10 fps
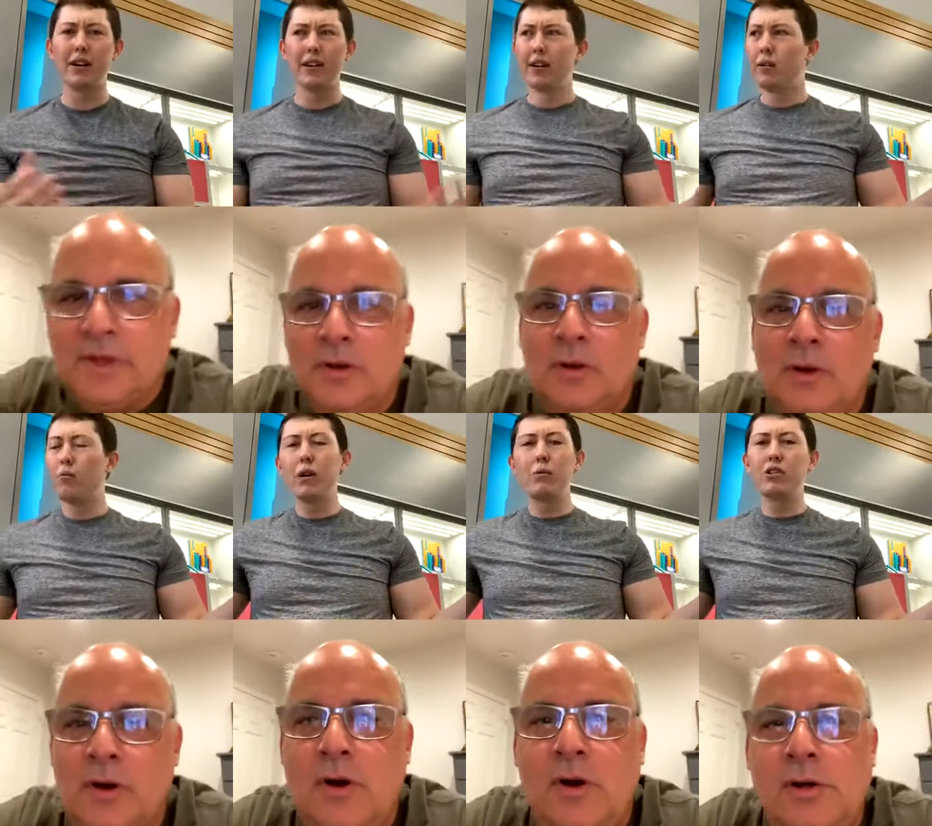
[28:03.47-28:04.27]
Speaker 1: what would you
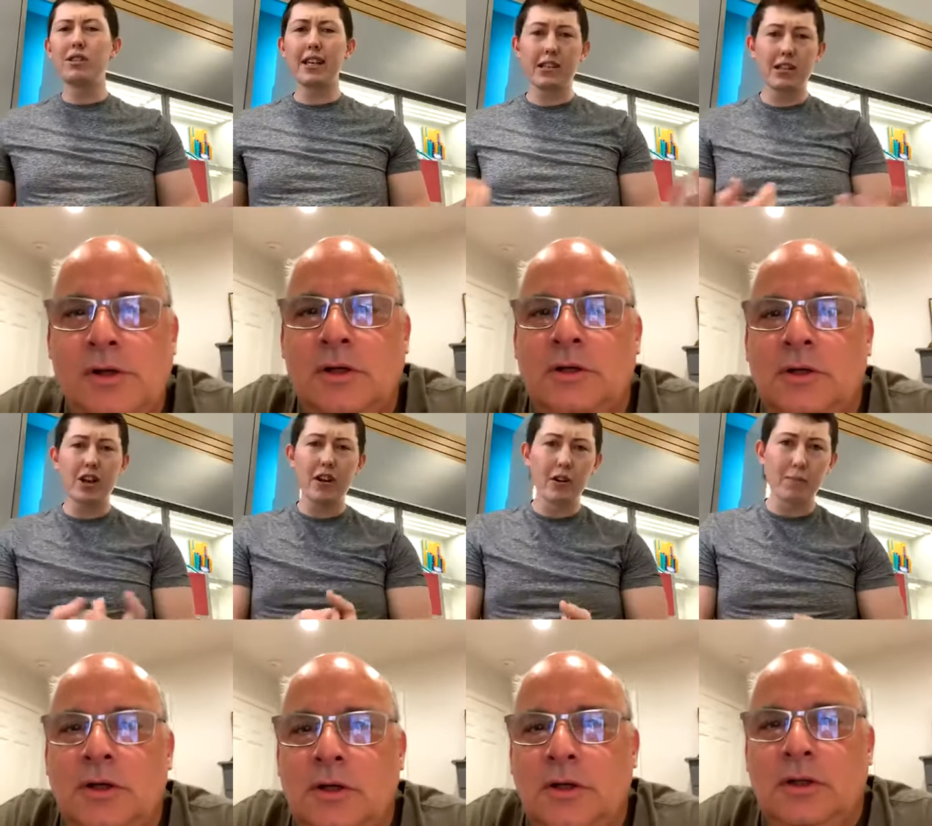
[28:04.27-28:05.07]
say is the general
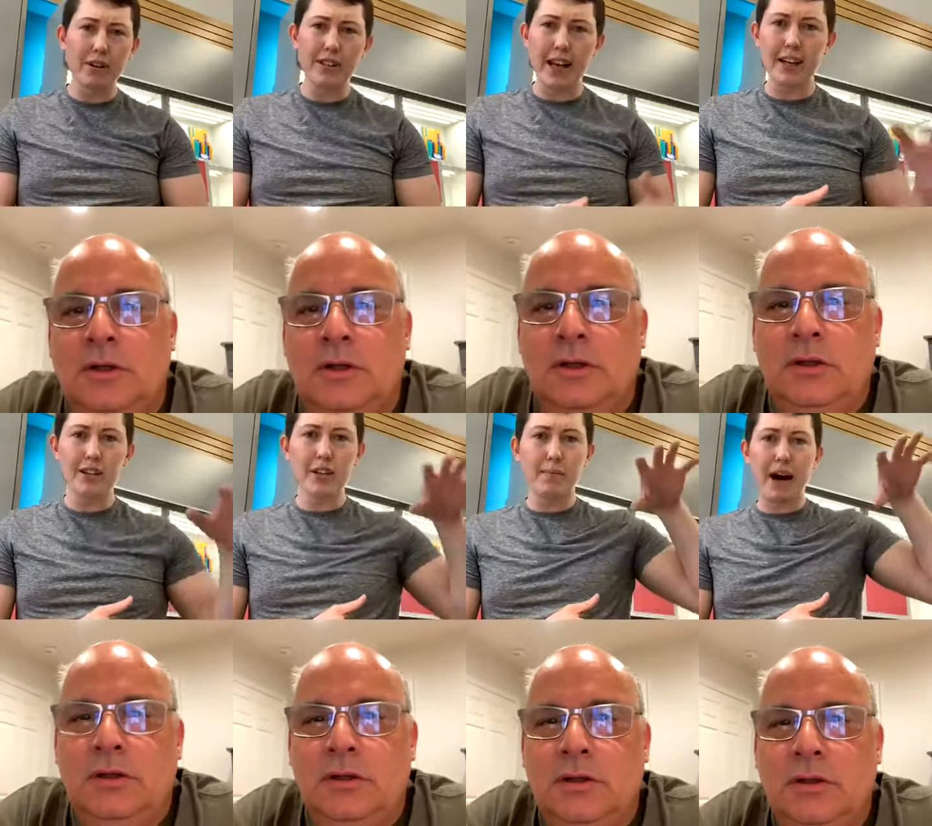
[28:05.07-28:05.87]
percentage of the
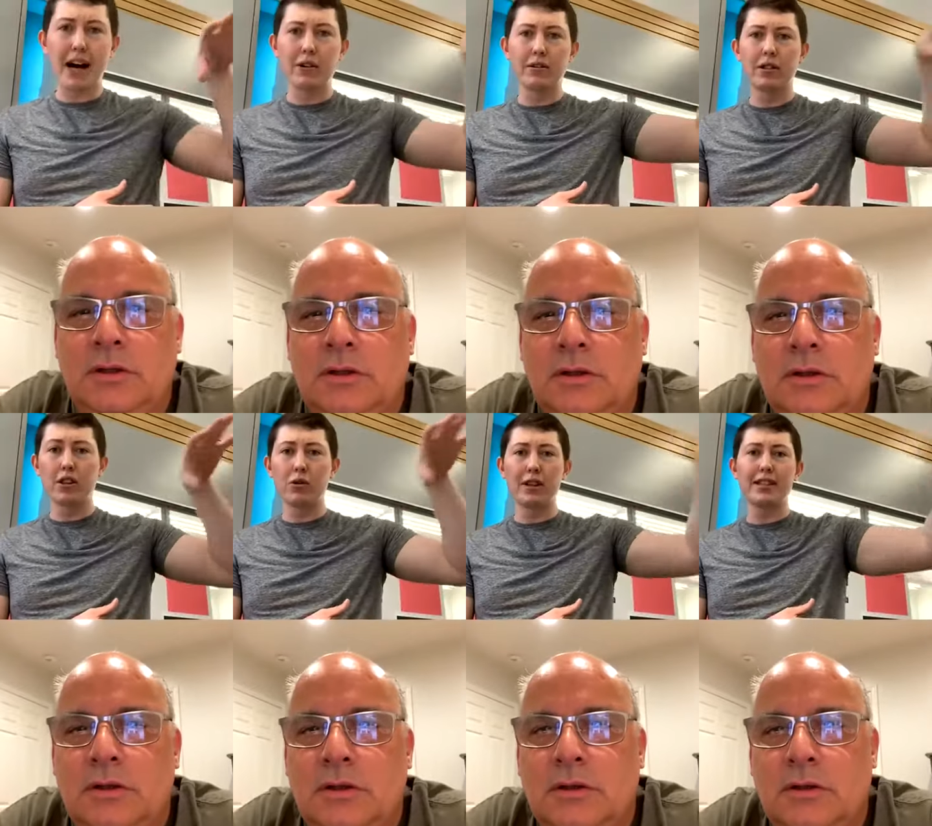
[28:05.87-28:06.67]
models, the units
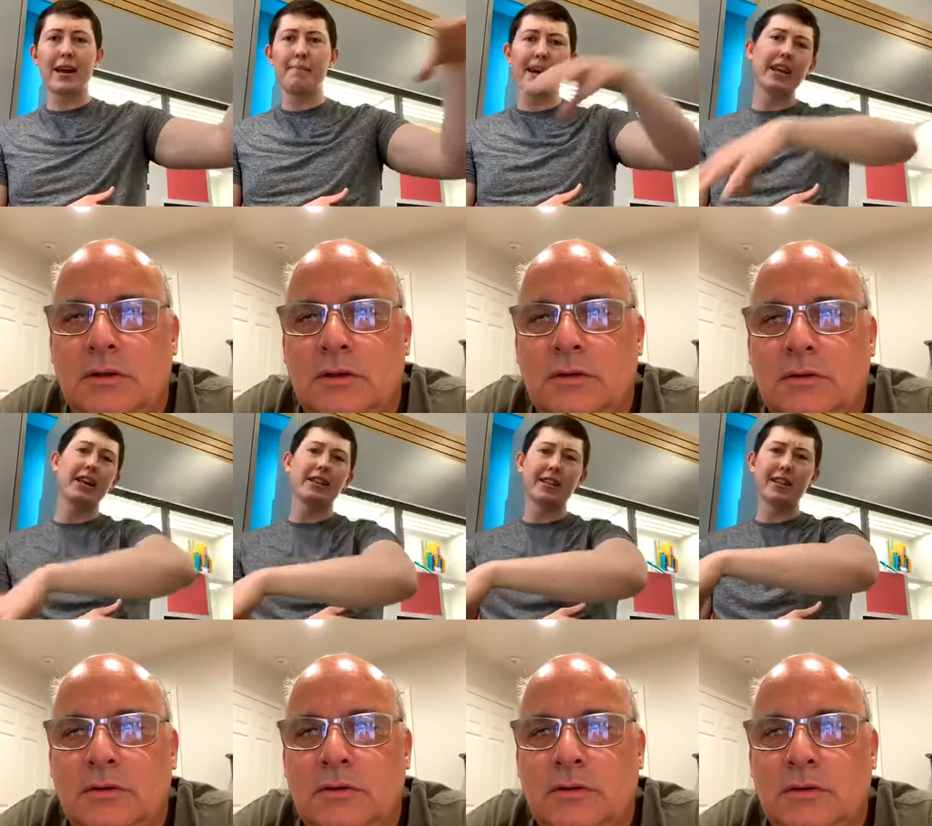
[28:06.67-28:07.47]
that make it into the
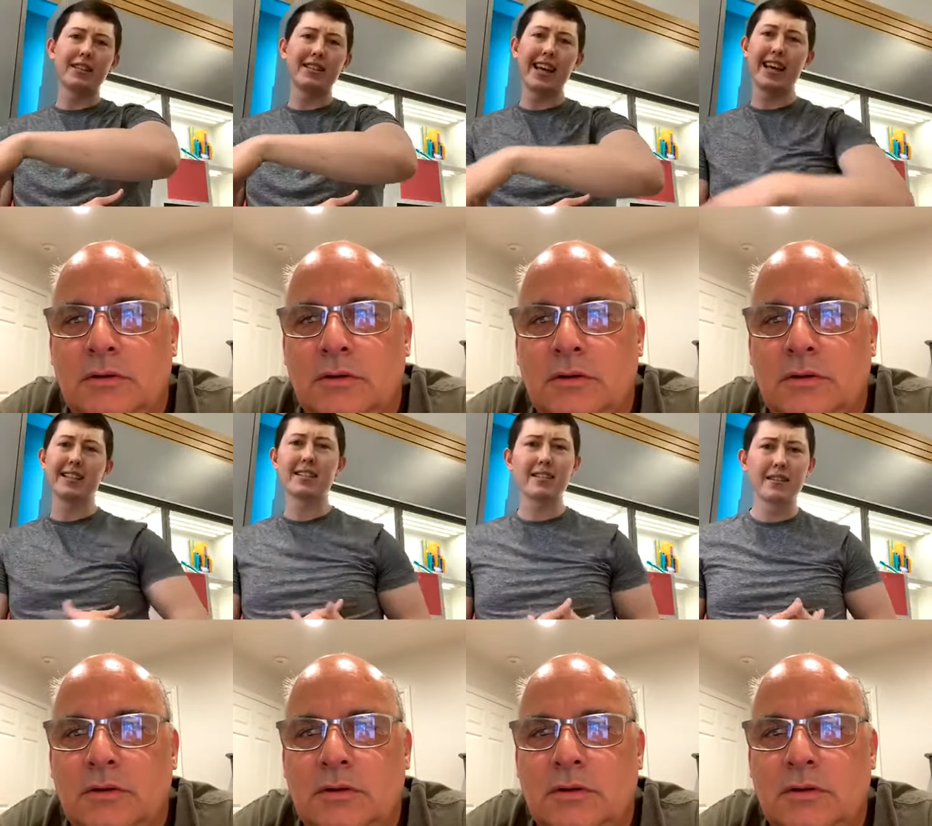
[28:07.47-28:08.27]
states?
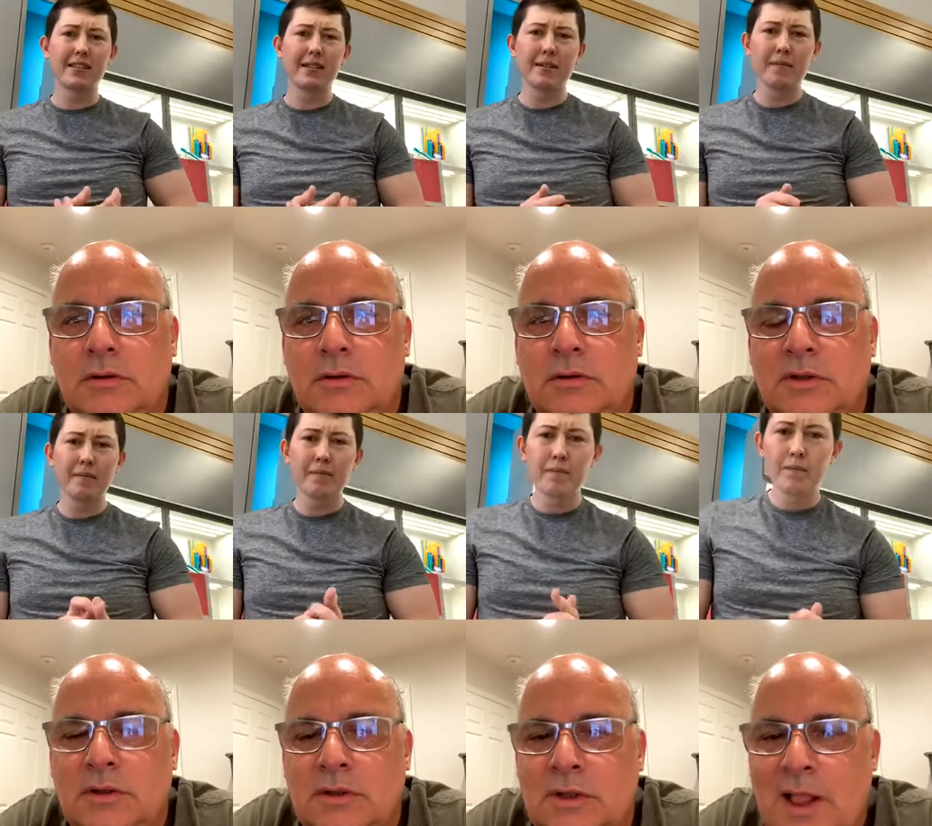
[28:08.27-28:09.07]

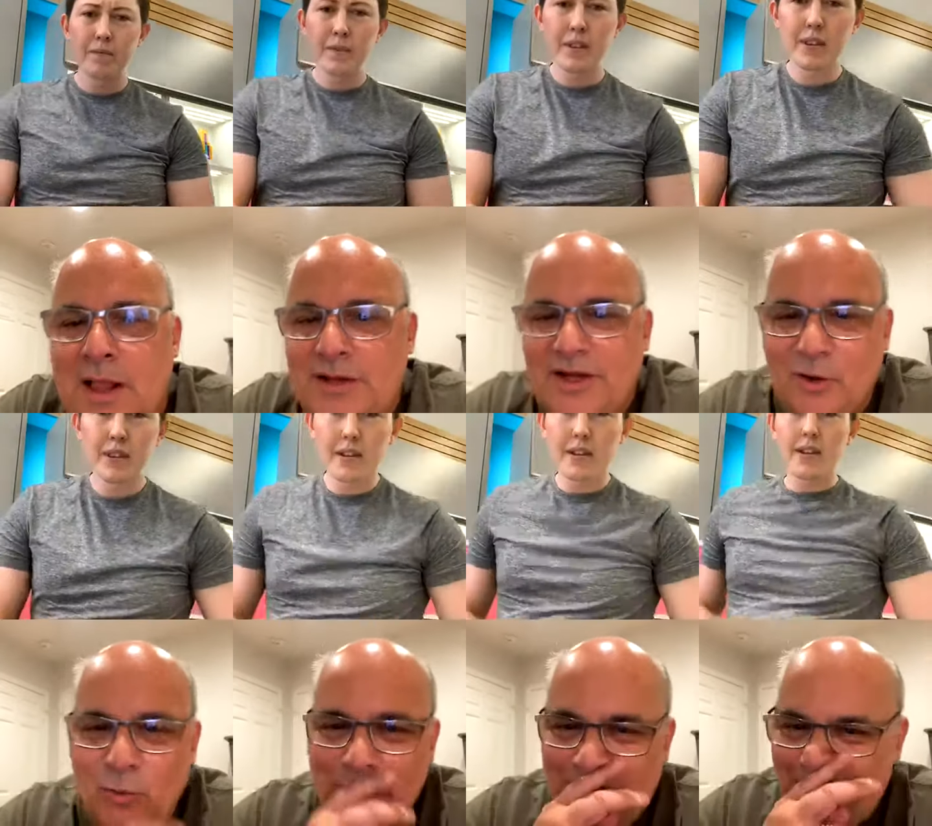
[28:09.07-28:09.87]
Speaker 2: You know, we're
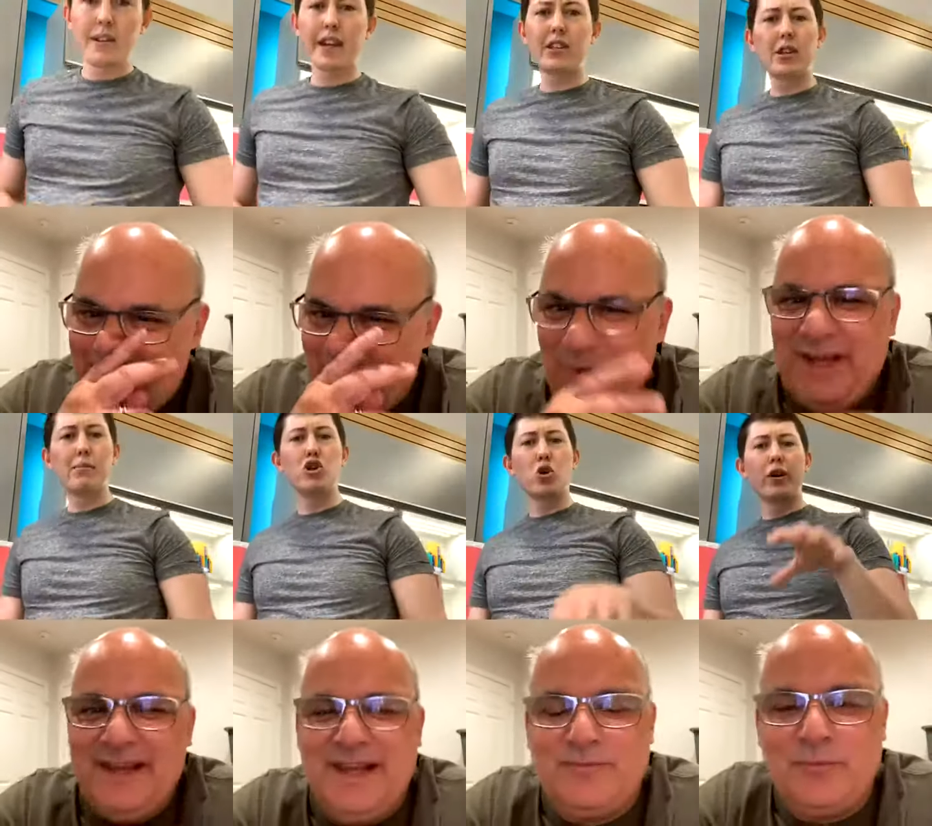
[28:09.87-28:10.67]
lucky like we get
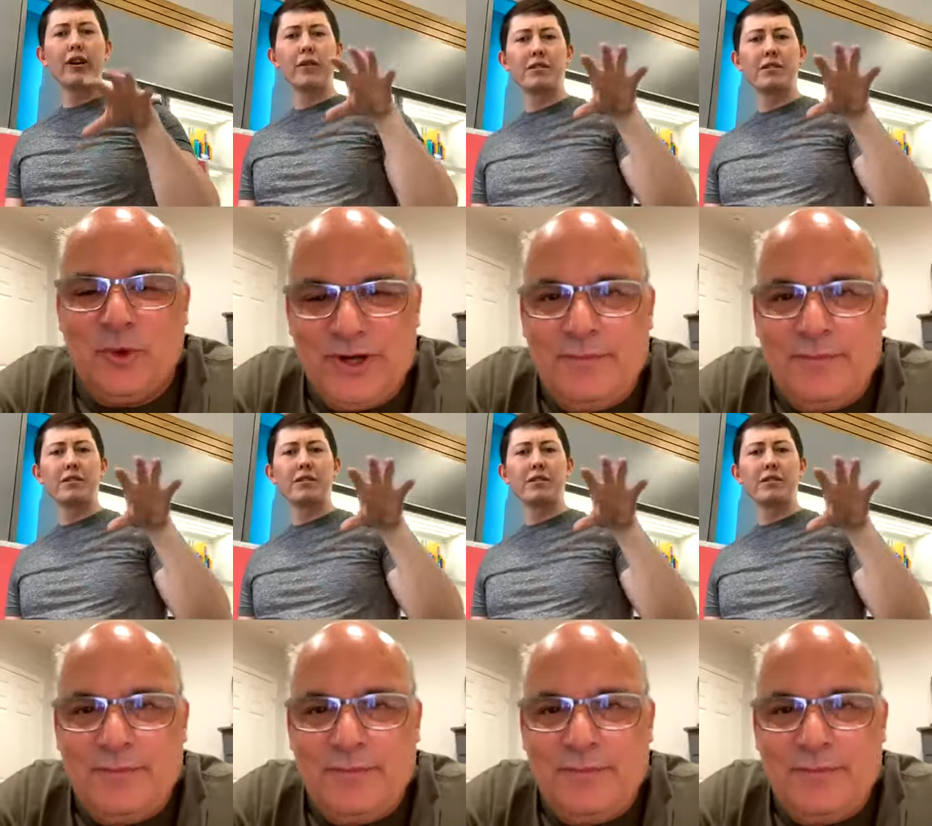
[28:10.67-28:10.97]
pretty.